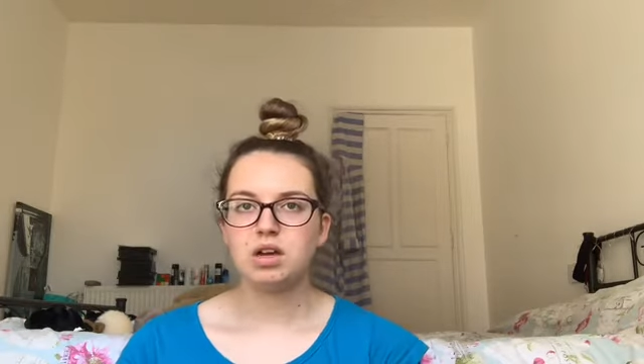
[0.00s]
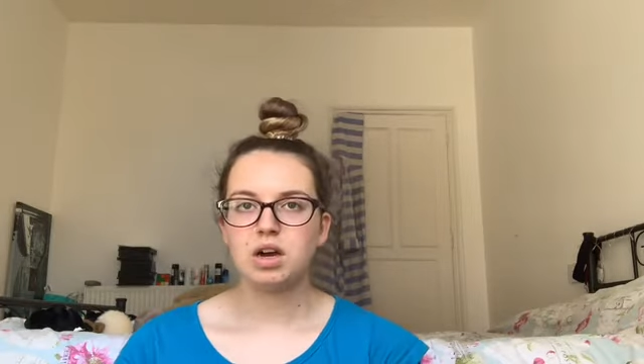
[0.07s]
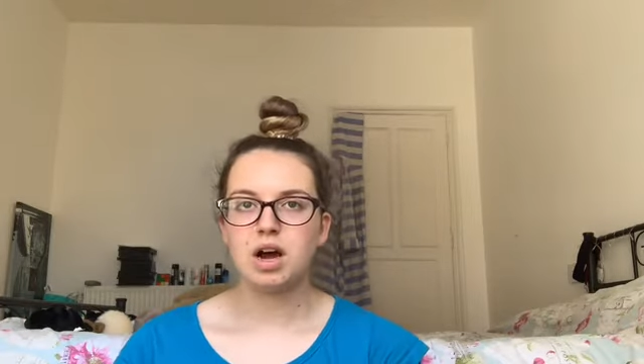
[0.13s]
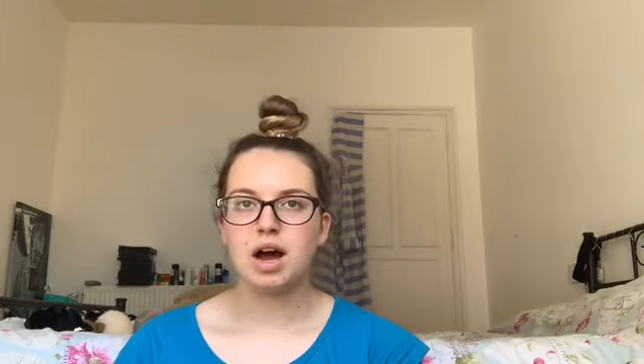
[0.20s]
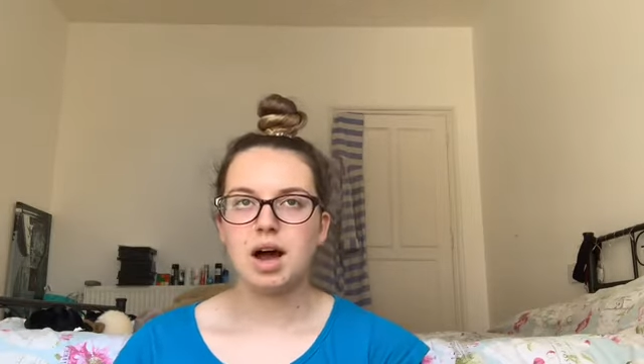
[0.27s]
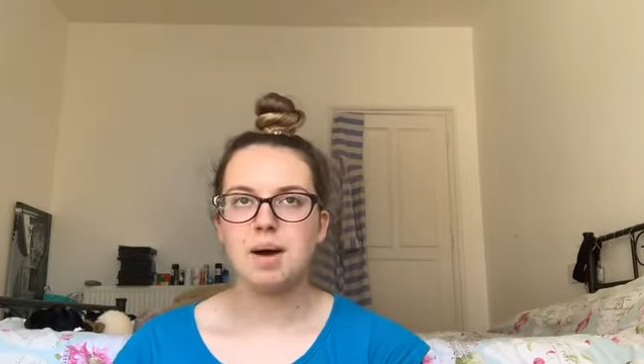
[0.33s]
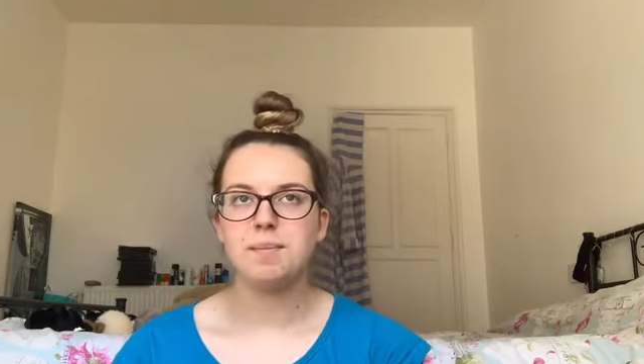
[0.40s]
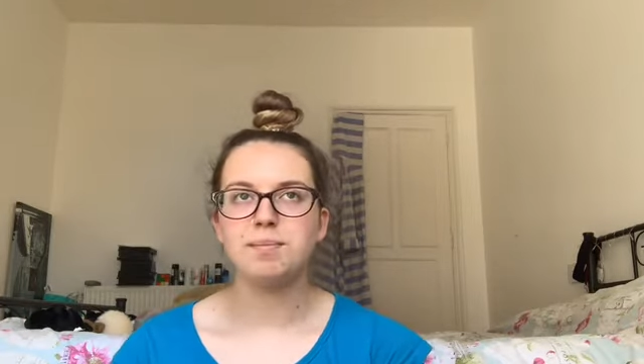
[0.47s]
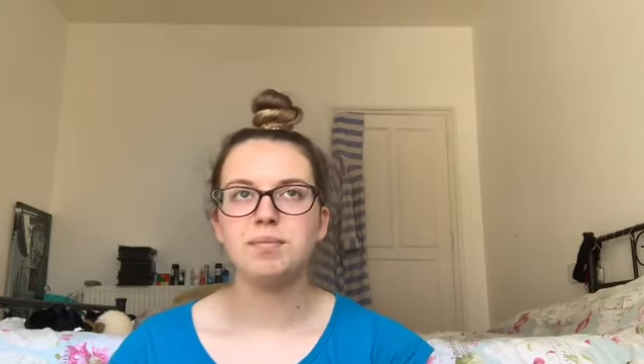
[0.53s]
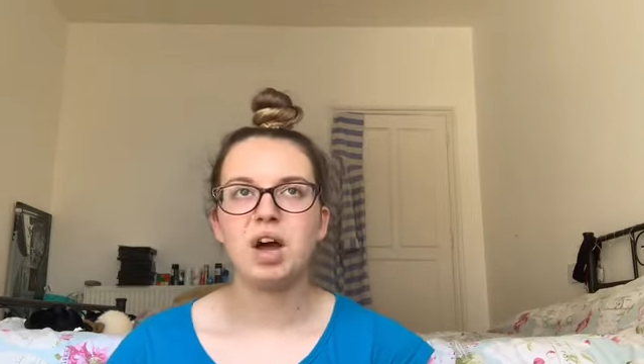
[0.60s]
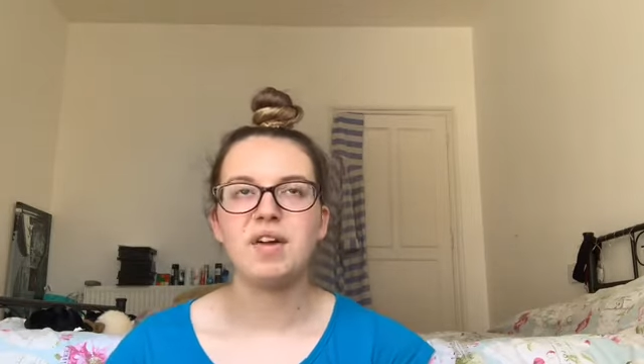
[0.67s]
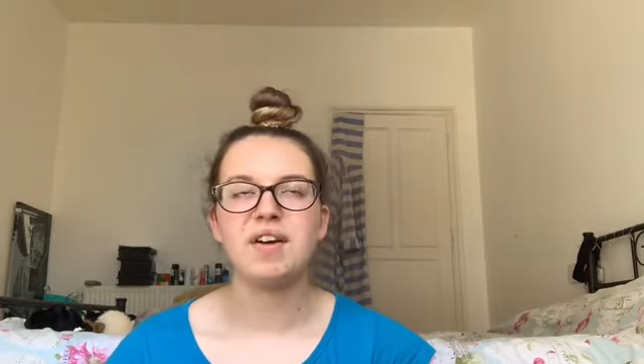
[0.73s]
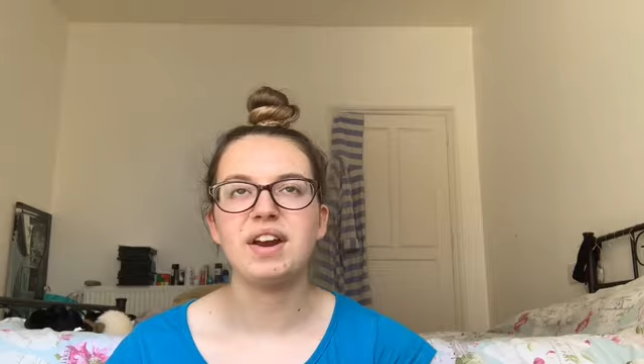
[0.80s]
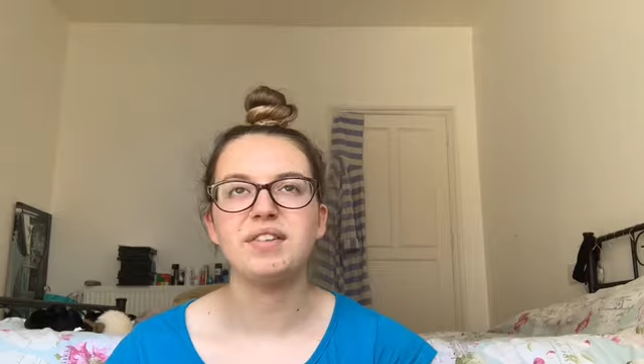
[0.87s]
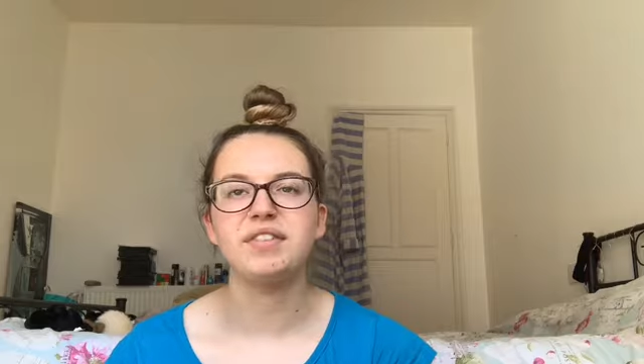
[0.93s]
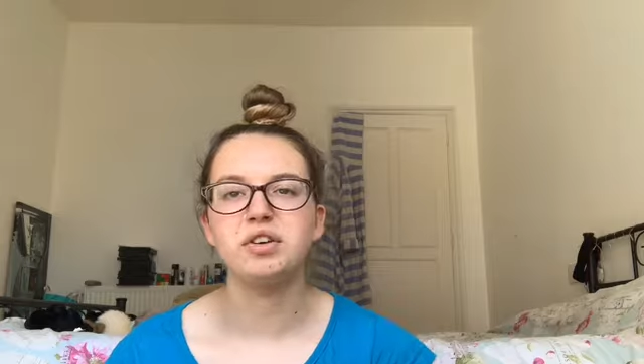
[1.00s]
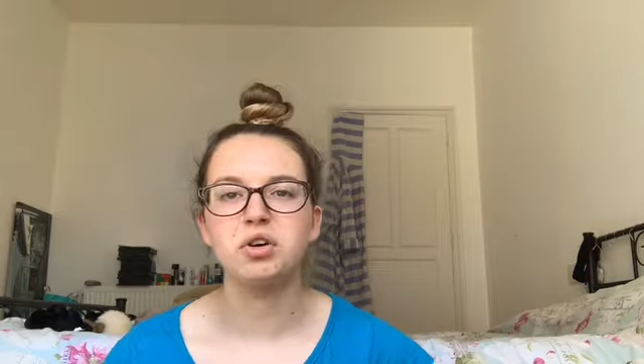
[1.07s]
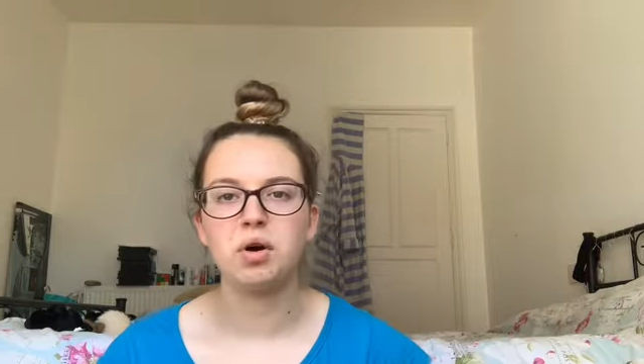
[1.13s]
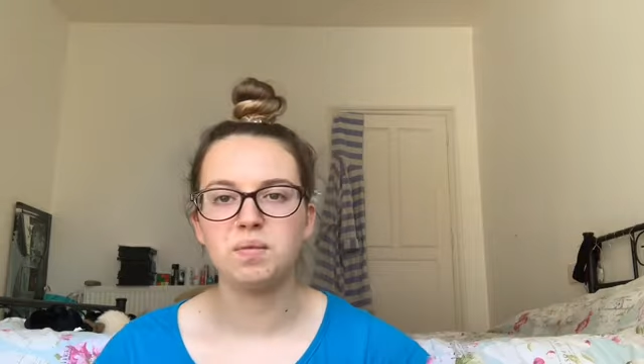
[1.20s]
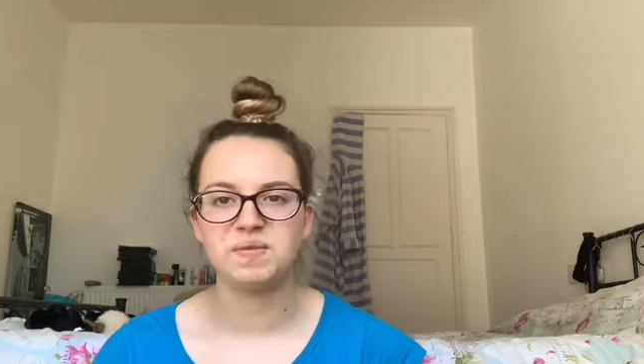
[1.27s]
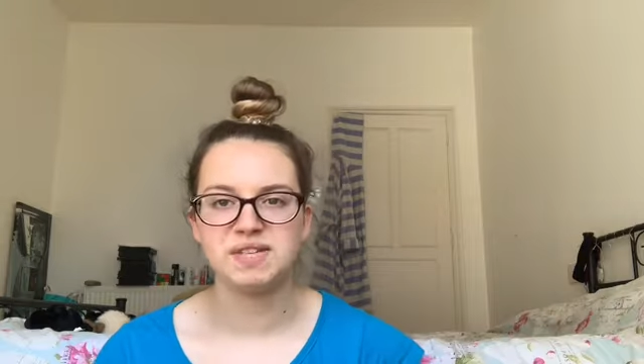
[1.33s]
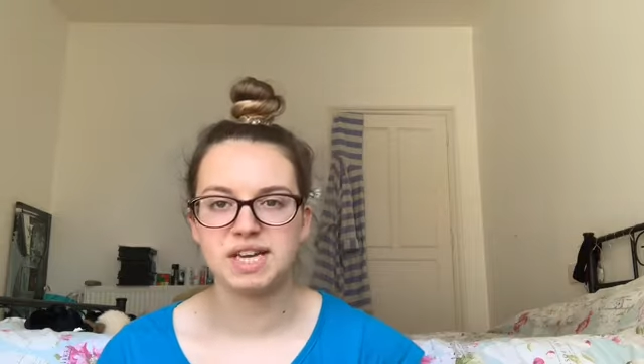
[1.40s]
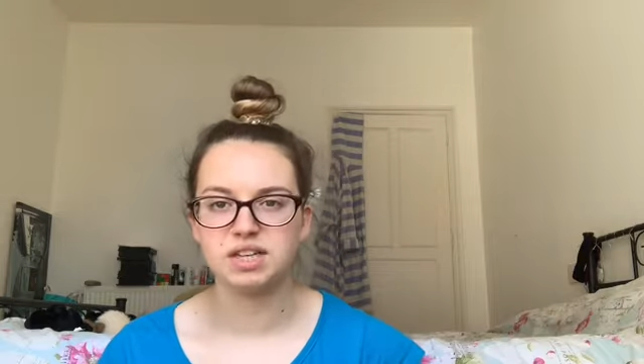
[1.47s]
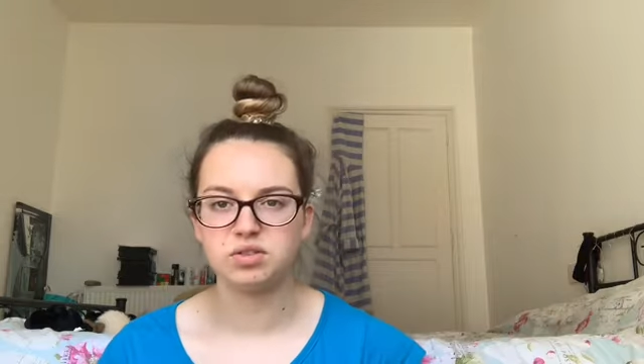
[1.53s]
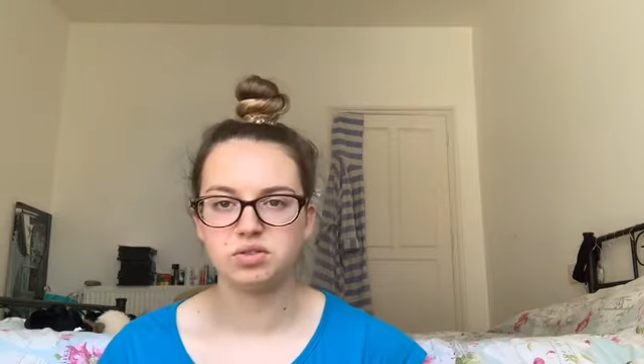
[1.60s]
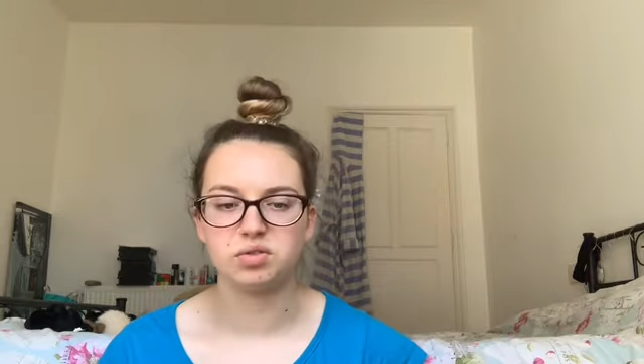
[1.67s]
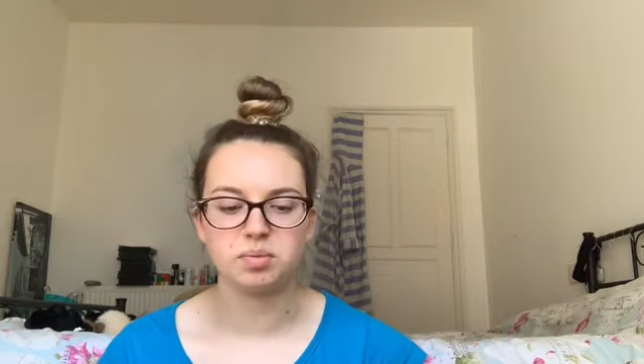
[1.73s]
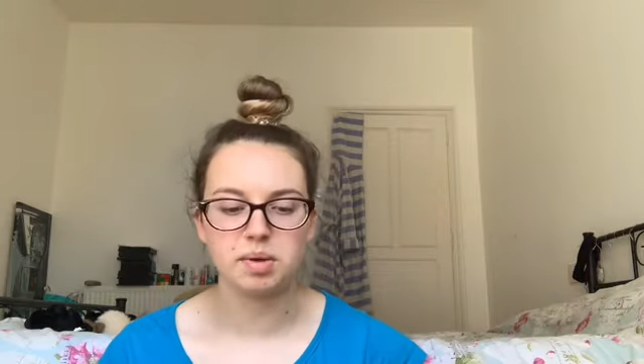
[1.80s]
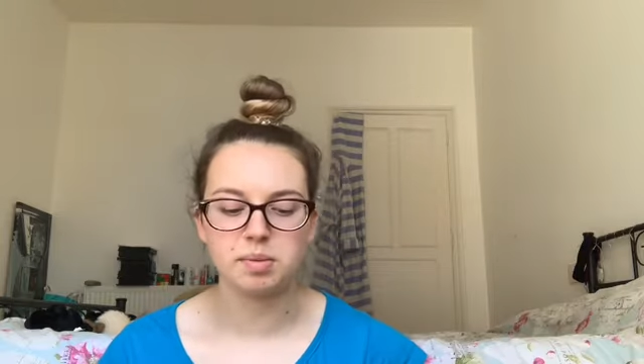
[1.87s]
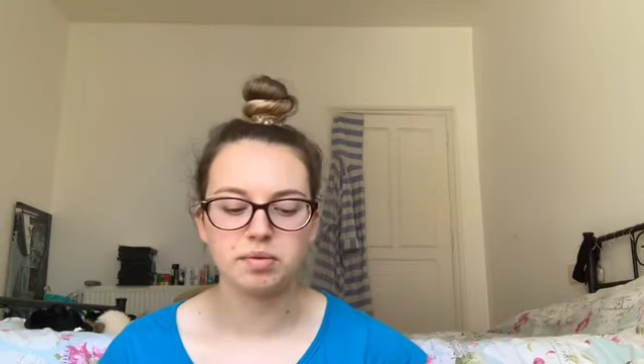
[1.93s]
I've had a few
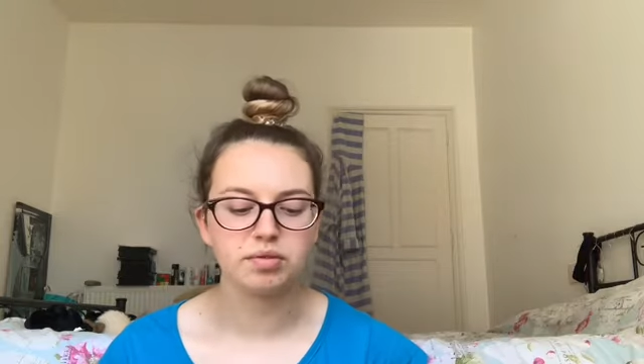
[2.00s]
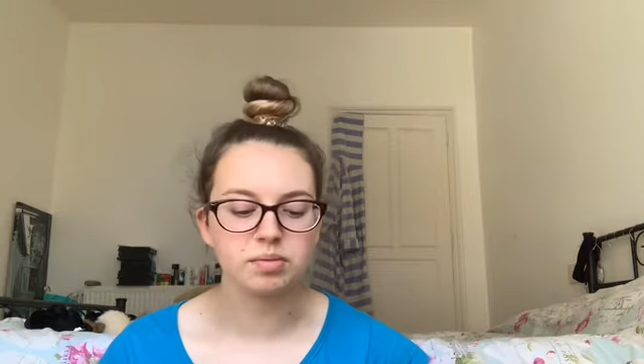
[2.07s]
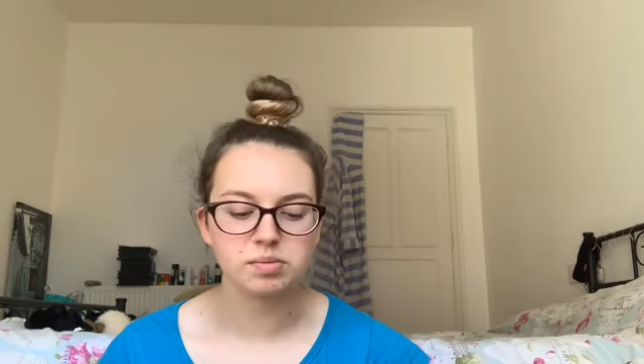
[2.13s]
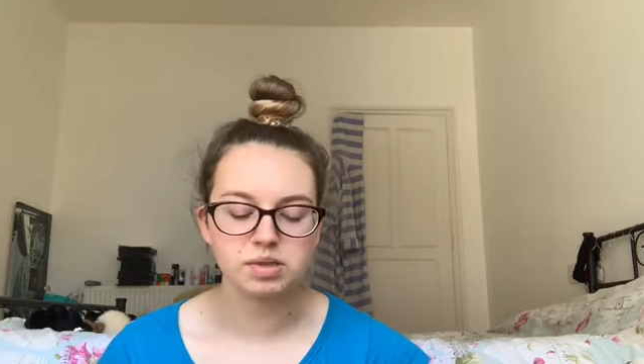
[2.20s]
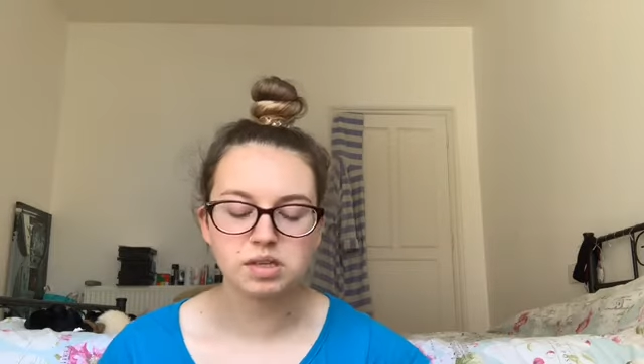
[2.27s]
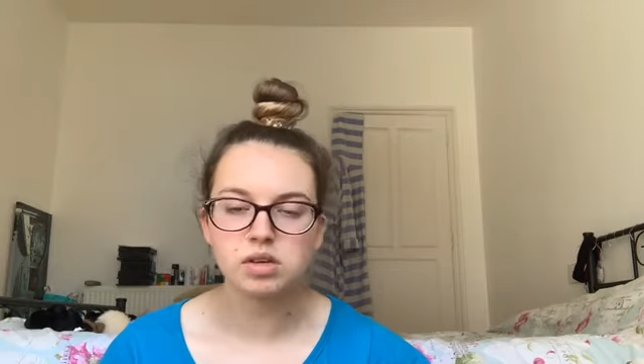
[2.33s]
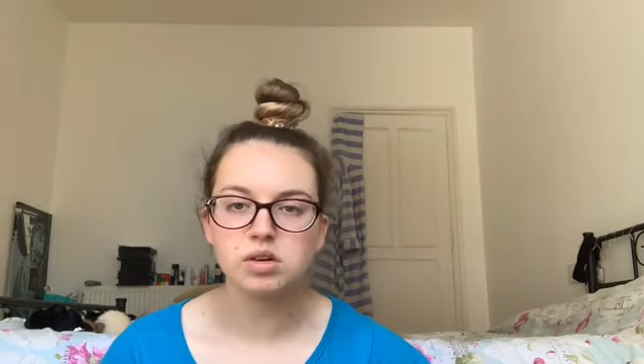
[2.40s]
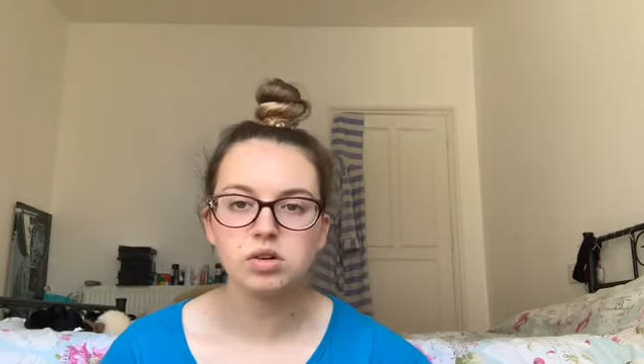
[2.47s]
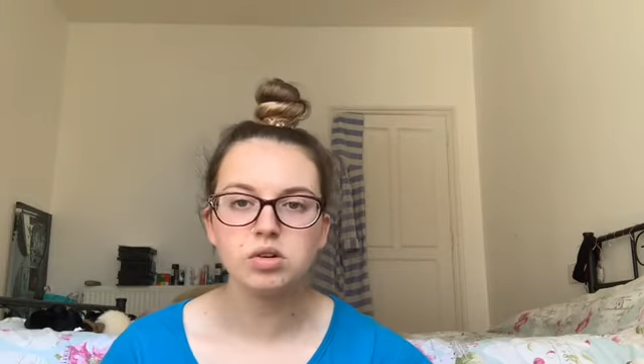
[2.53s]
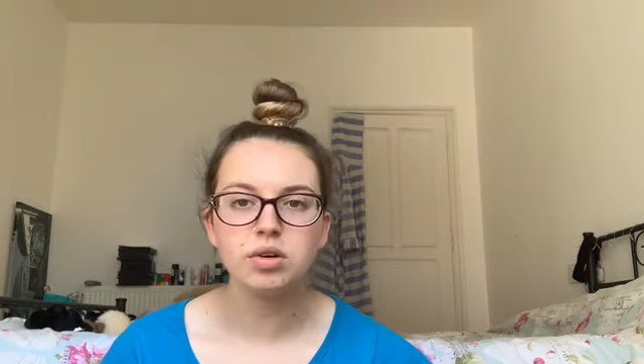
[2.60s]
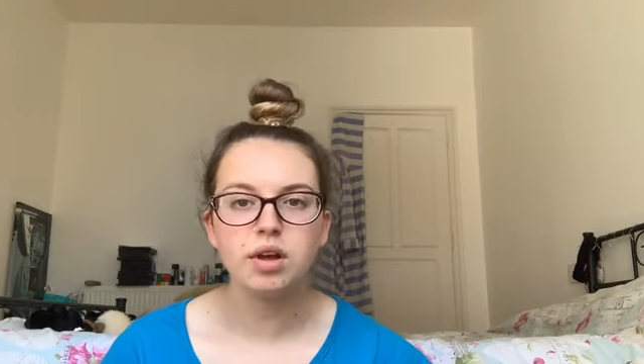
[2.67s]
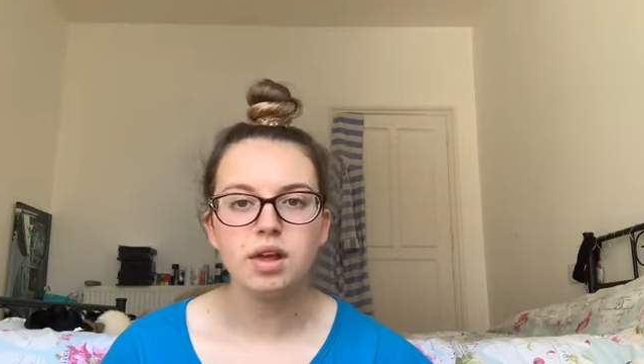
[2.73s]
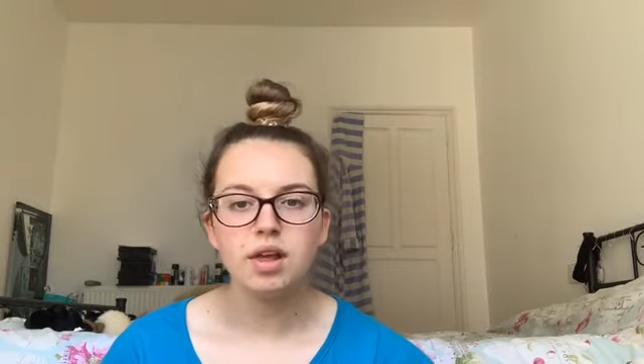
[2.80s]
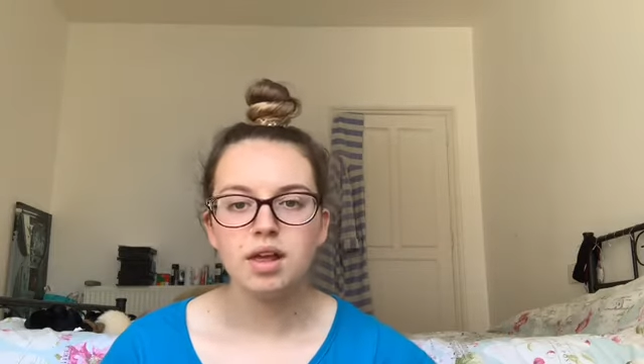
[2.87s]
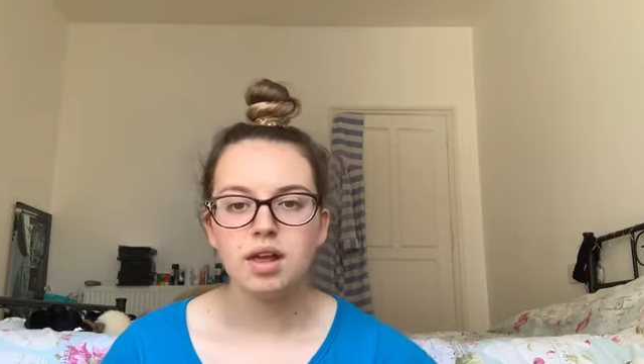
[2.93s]
conversations with people from school,